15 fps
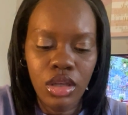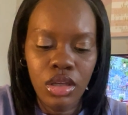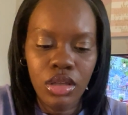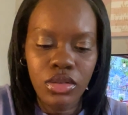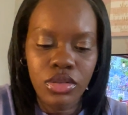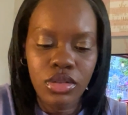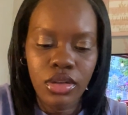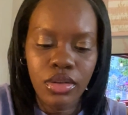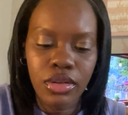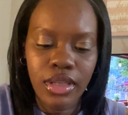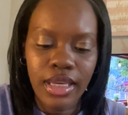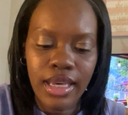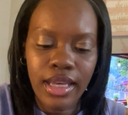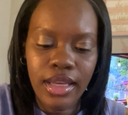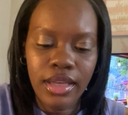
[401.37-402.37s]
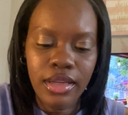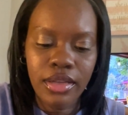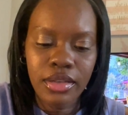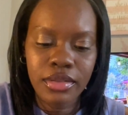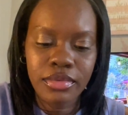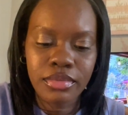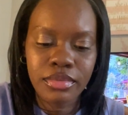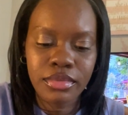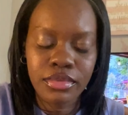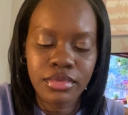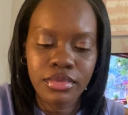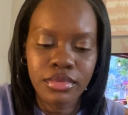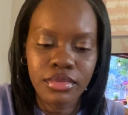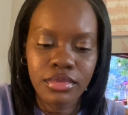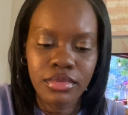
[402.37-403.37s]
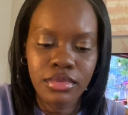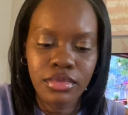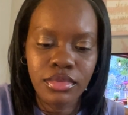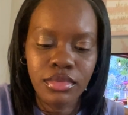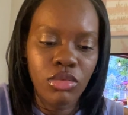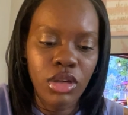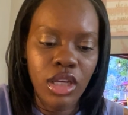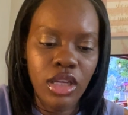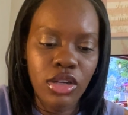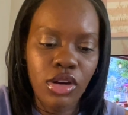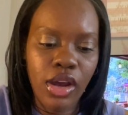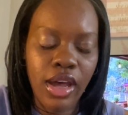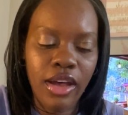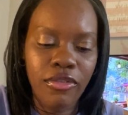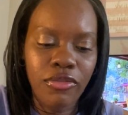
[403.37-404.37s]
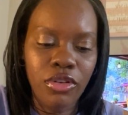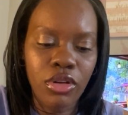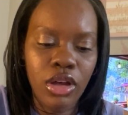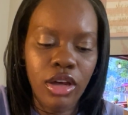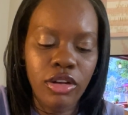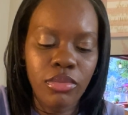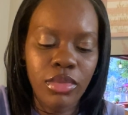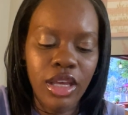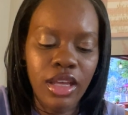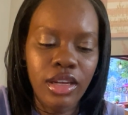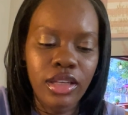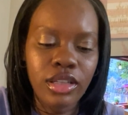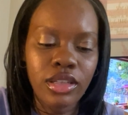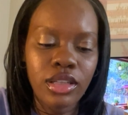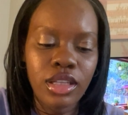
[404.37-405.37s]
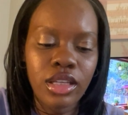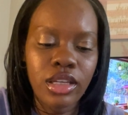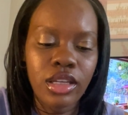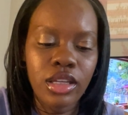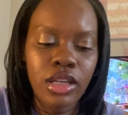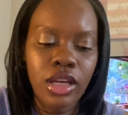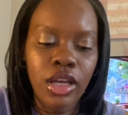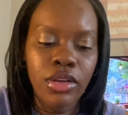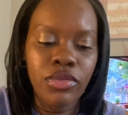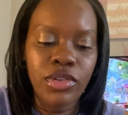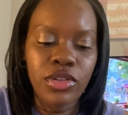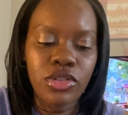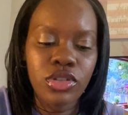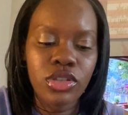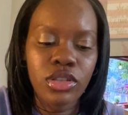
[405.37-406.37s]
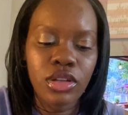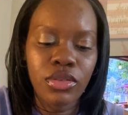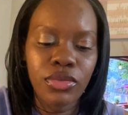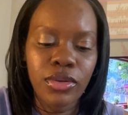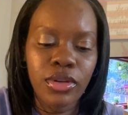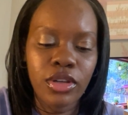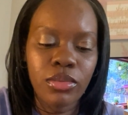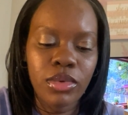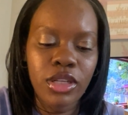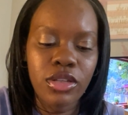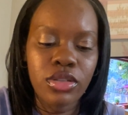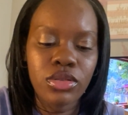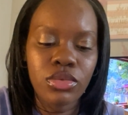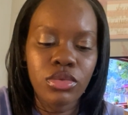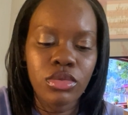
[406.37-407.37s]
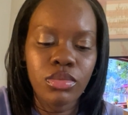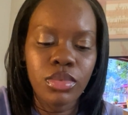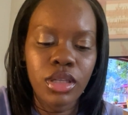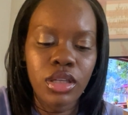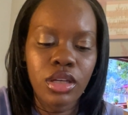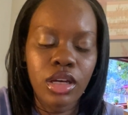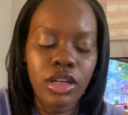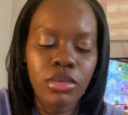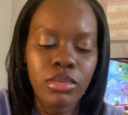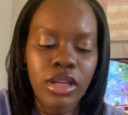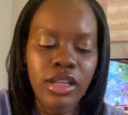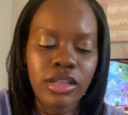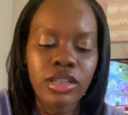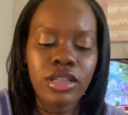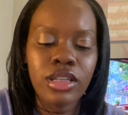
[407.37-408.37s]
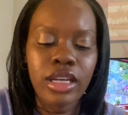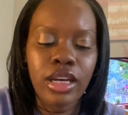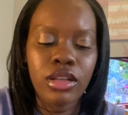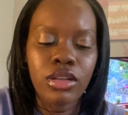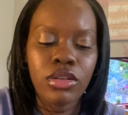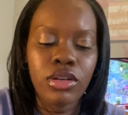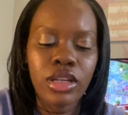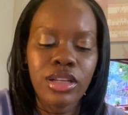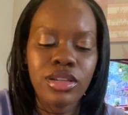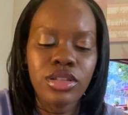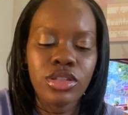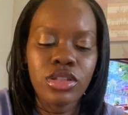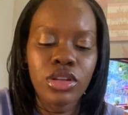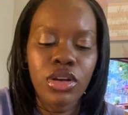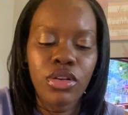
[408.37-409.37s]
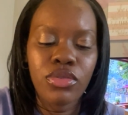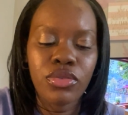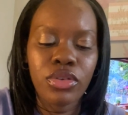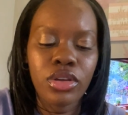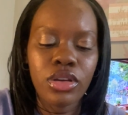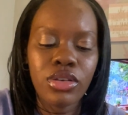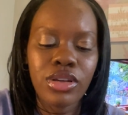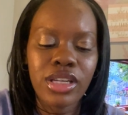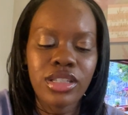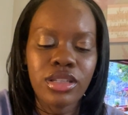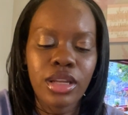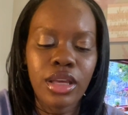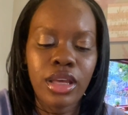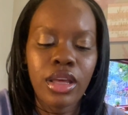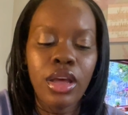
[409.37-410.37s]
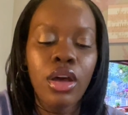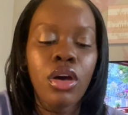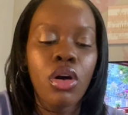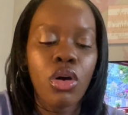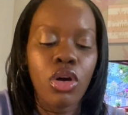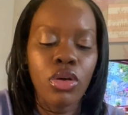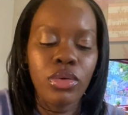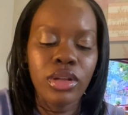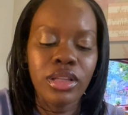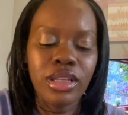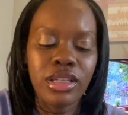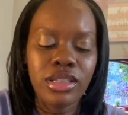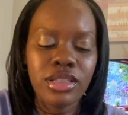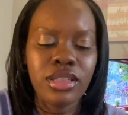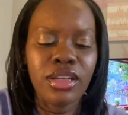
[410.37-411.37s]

So yeah, update your iPhone automatically. Future software updates will be automatically downloaded and installed for you as they are released.